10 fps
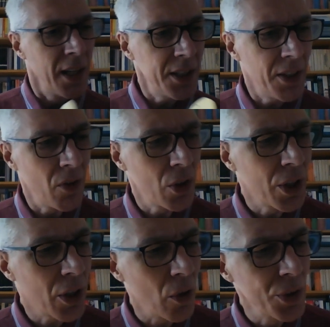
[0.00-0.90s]
Let's have a look
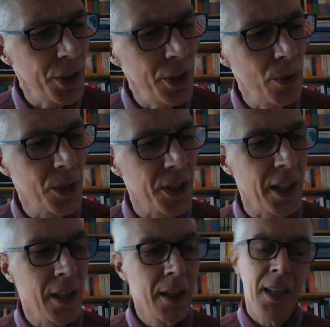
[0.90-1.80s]
at
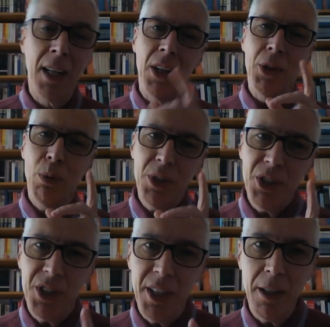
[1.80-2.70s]
continuity. There was
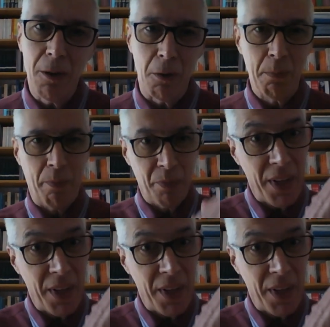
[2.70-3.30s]
still